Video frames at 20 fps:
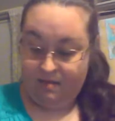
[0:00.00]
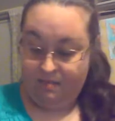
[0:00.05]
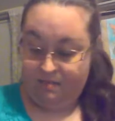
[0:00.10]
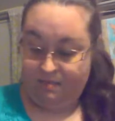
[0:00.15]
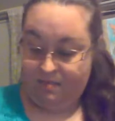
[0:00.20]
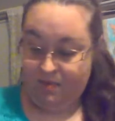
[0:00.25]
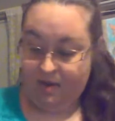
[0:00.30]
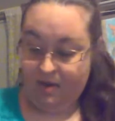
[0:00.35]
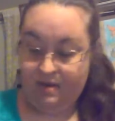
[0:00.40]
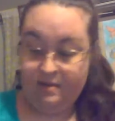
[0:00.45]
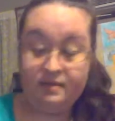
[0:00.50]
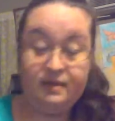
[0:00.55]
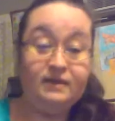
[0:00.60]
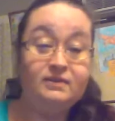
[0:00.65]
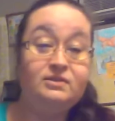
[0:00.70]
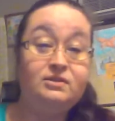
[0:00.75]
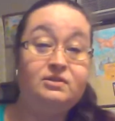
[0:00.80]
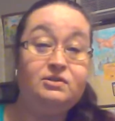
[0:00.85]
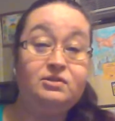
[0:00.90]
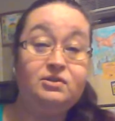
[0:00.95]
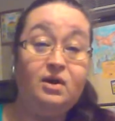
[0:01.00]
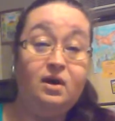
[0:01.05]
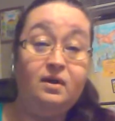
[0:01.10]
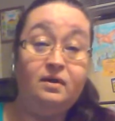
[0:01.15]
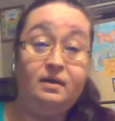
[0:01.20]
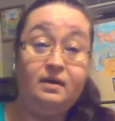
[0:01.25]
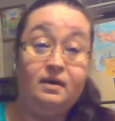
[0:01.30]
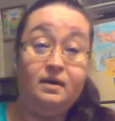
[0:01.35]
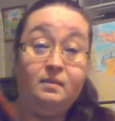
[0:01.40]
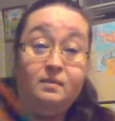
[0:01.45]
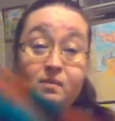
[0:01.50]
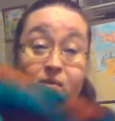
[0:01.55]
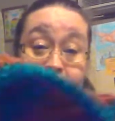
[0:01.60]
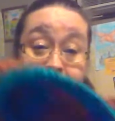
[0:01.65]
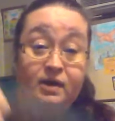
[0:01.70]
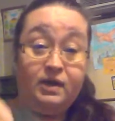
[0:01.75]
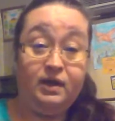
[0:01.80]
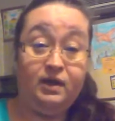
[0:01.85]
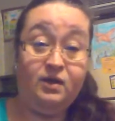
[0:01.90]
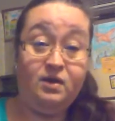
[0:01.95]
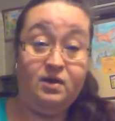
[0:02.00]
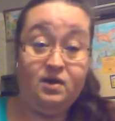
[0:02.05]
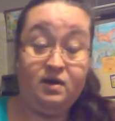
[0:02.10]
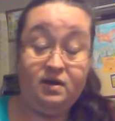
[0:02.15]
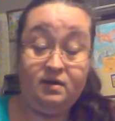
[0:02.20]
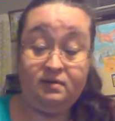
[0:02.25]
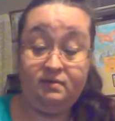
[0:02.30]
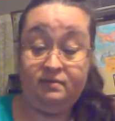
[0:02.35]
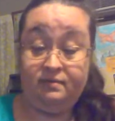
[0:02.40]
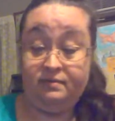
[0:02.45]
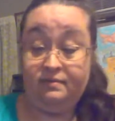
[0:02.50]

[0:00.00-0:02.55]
But that's a shawl that I'm working on.